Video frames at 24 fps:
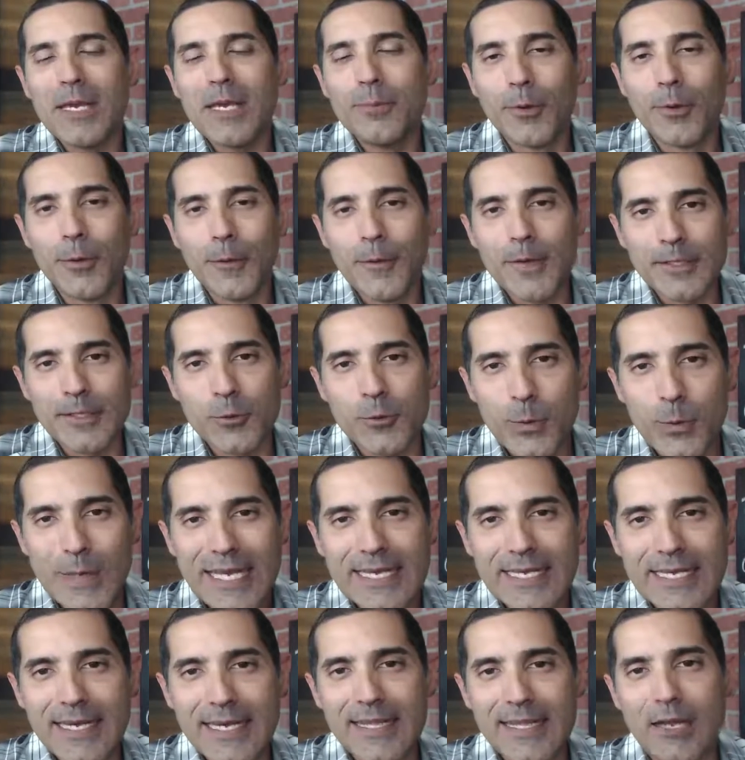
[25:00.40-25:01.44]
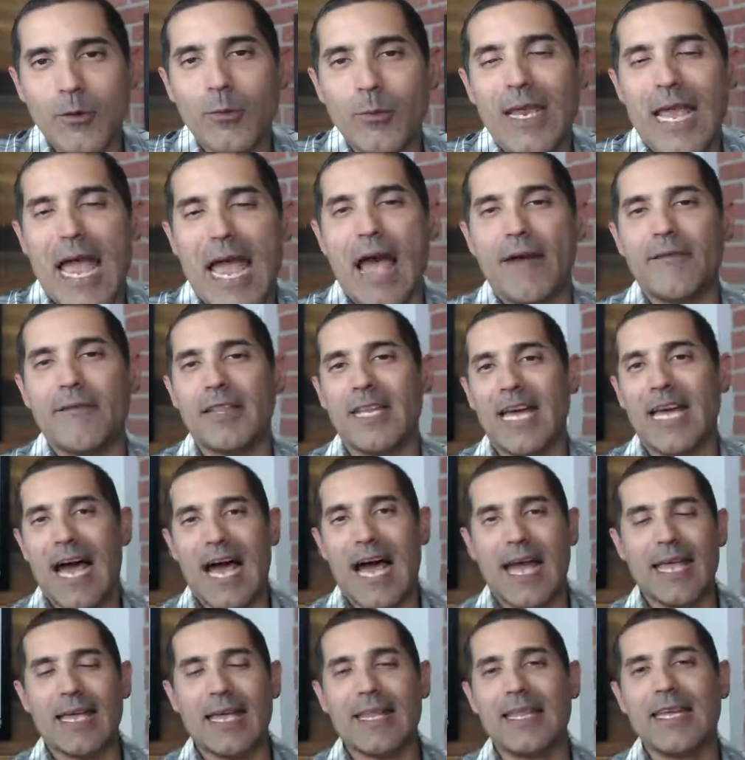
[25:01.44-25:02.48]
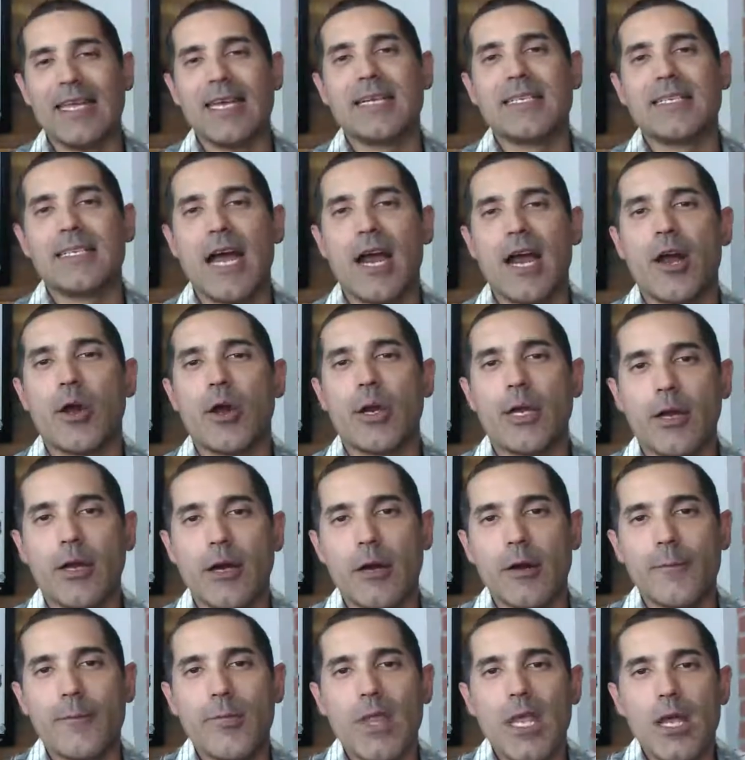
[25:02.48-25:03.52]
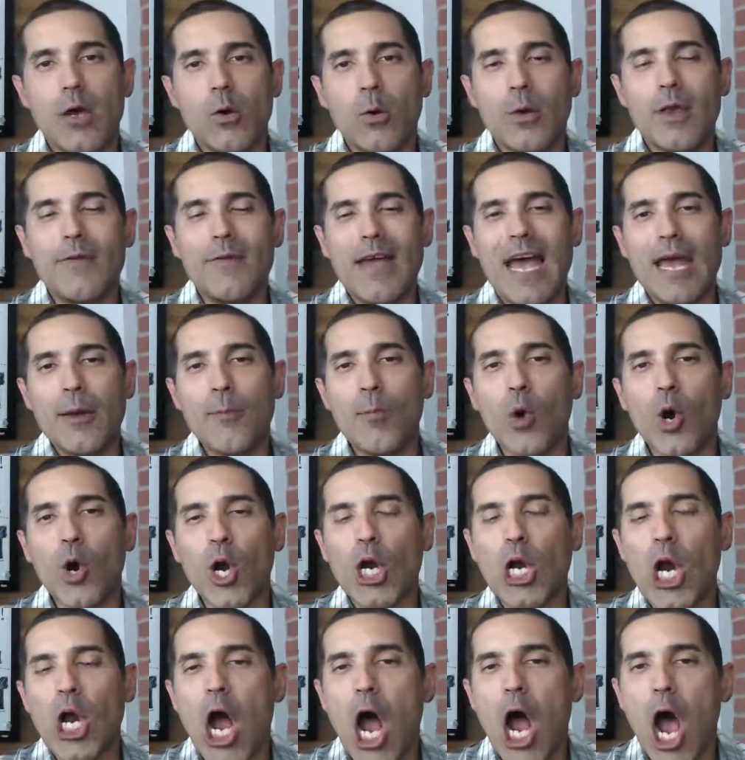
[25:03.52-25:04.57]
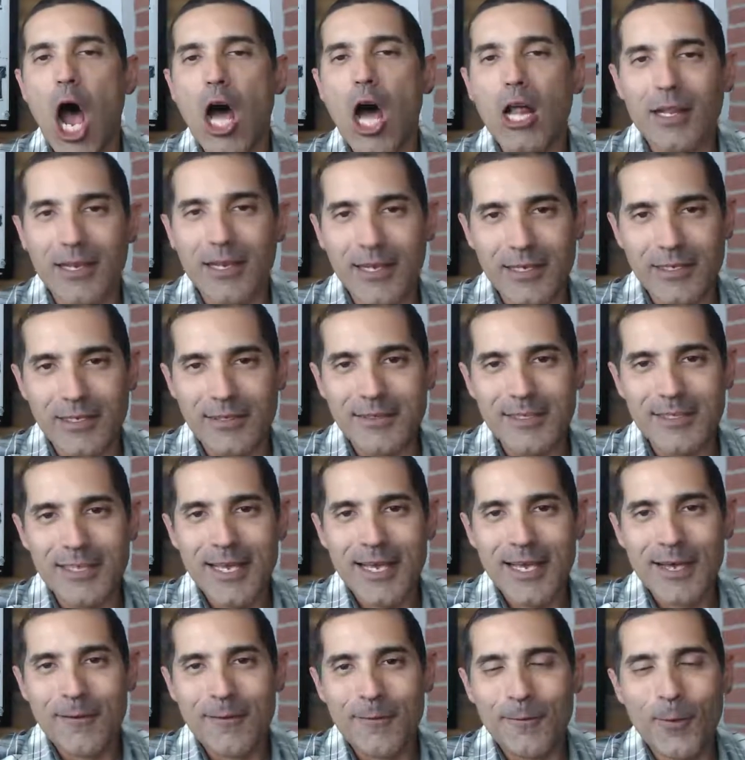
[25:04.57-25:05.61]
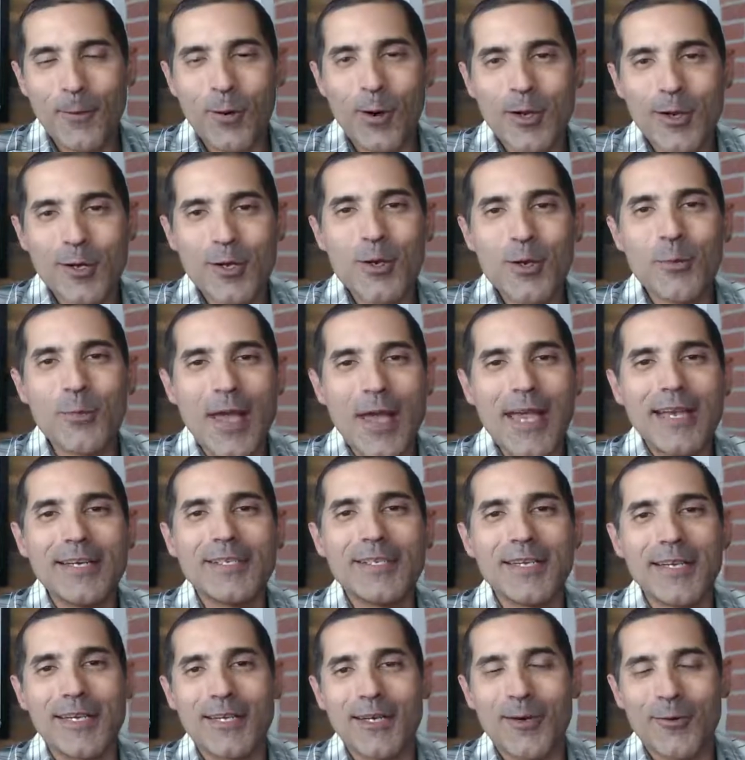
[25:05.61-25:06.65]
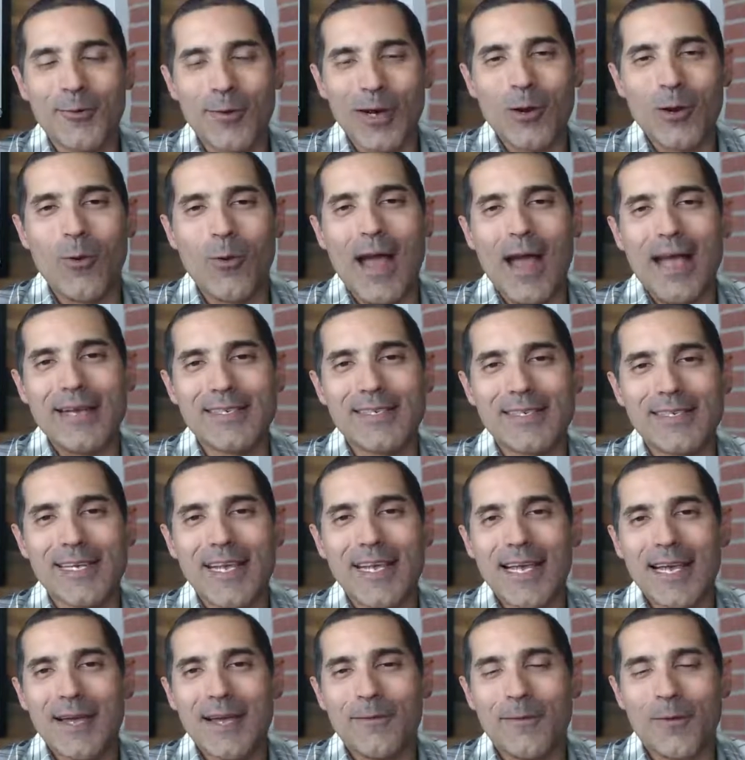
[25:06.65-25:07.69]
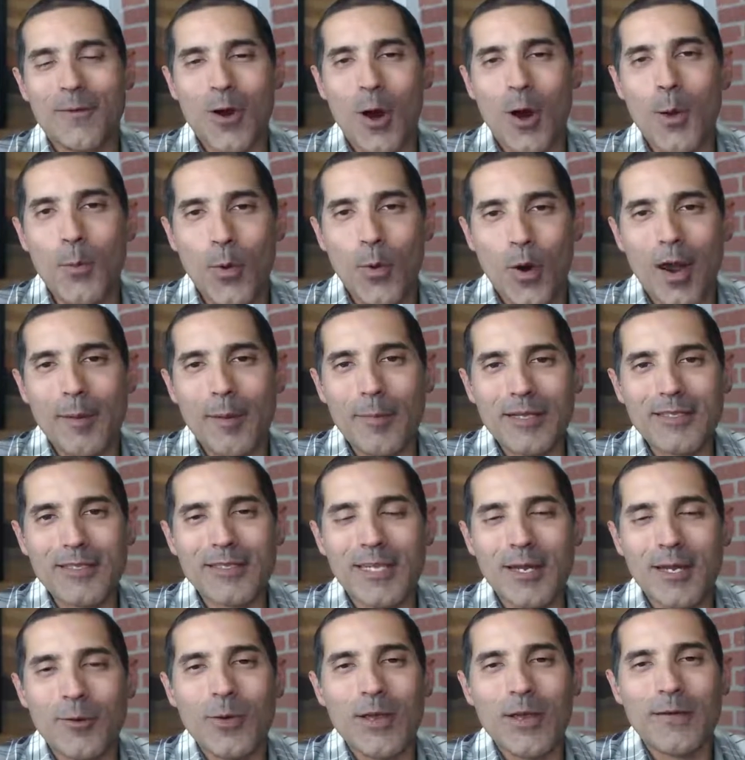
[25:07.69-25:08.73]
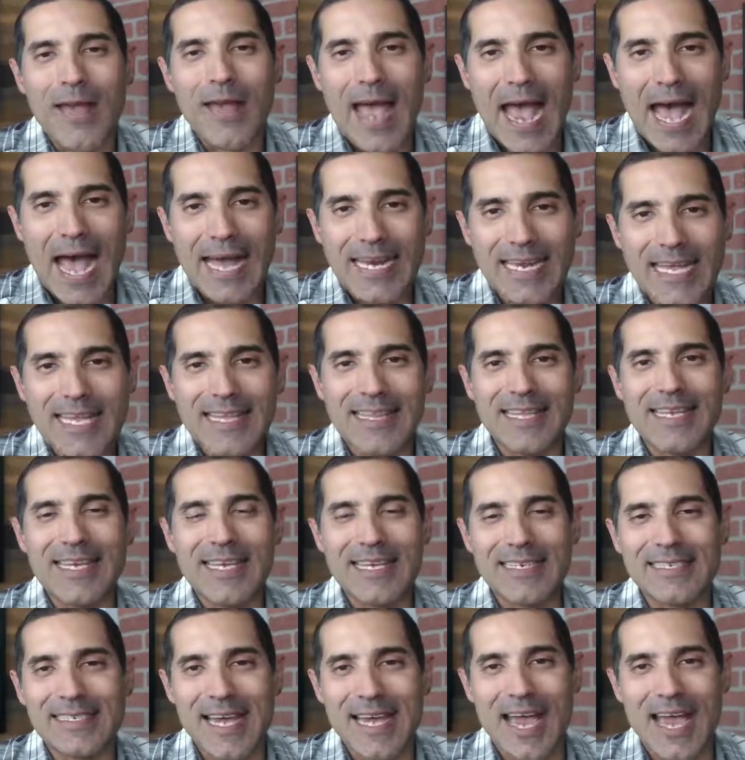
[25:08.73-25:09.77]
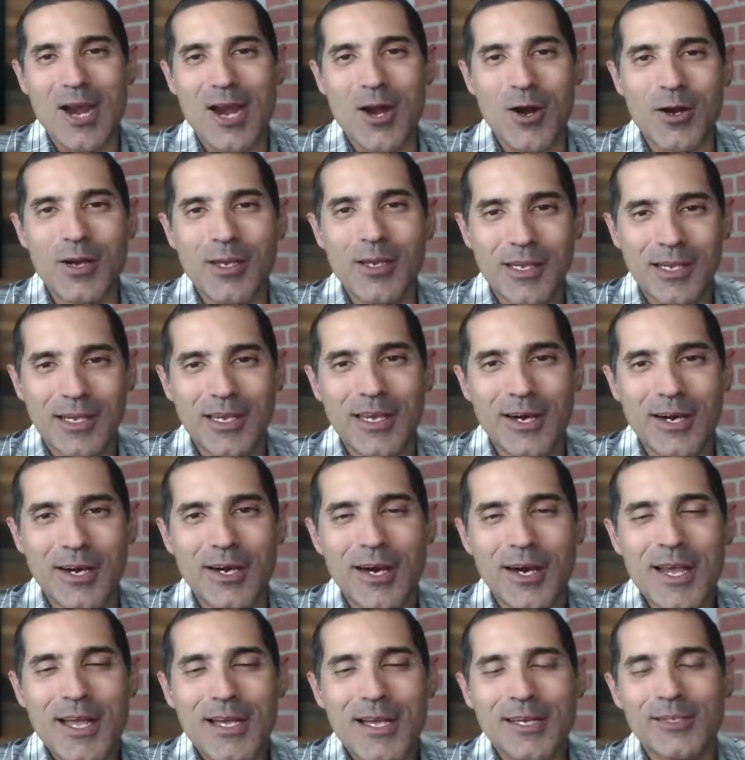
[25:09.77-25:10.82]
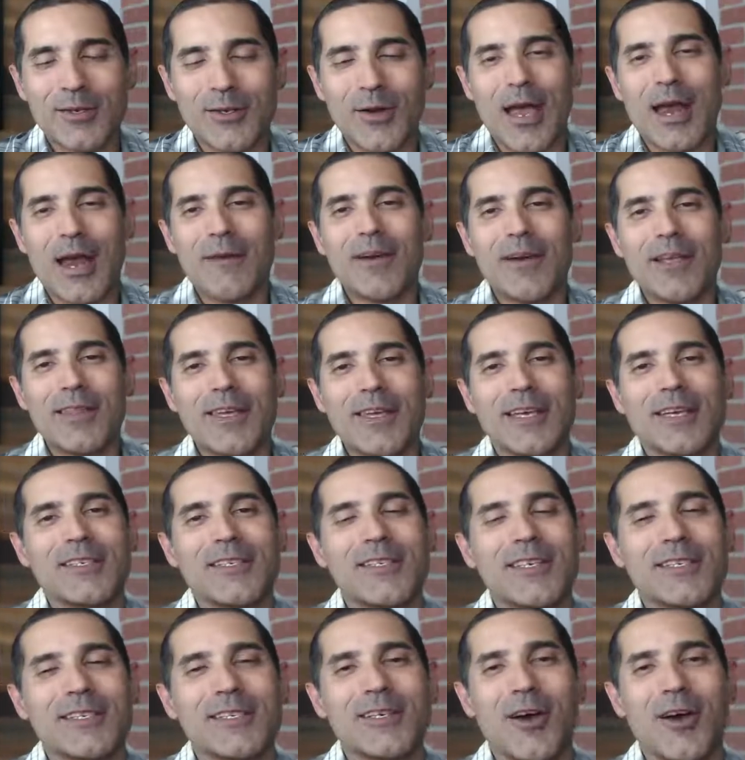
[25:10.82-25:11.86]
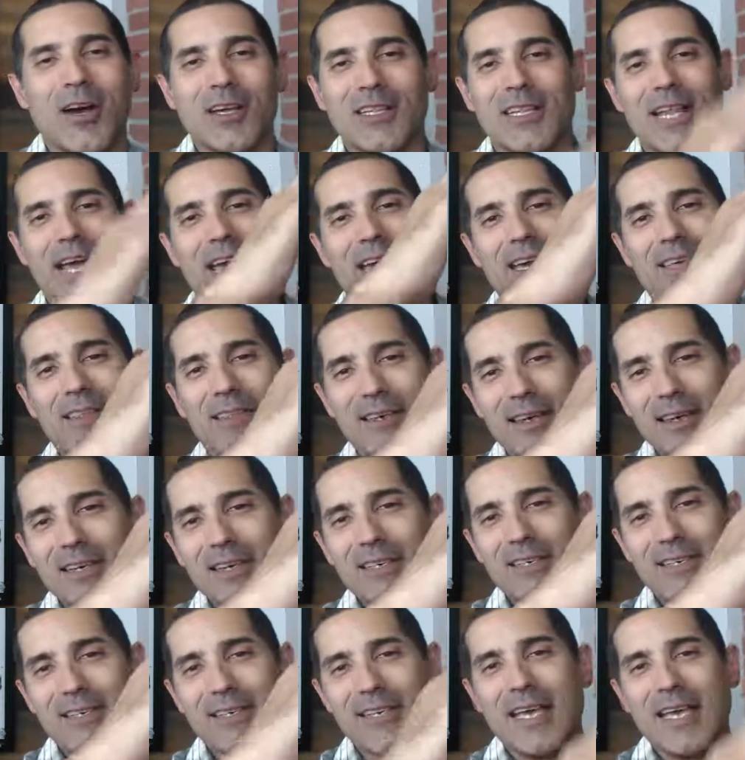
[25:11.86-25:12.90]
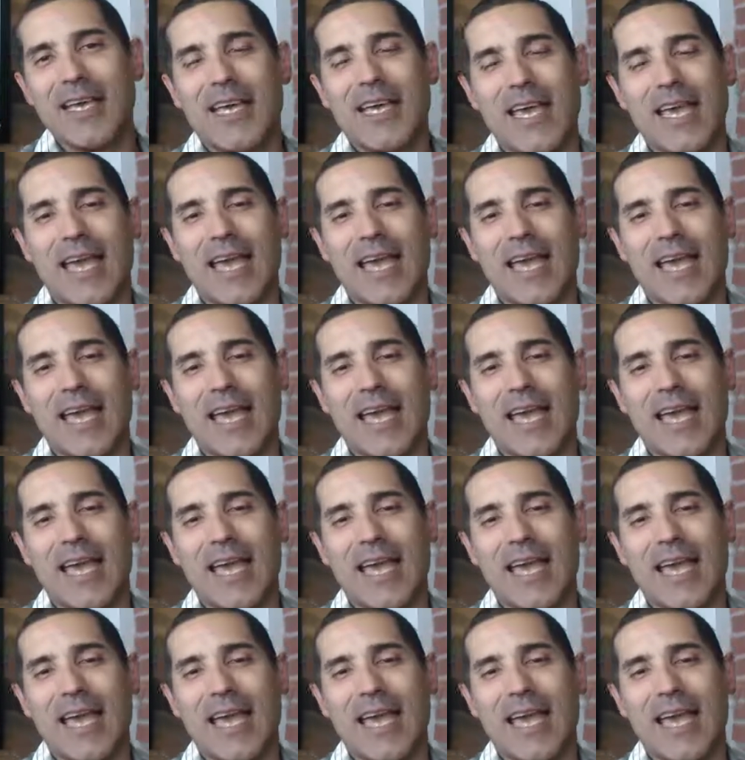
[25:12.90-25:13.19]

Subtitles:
people this week than we have in the entire year. We've had more call-ins for new patient requests for appointments than we've had in the entire year. So everything has just gone like this,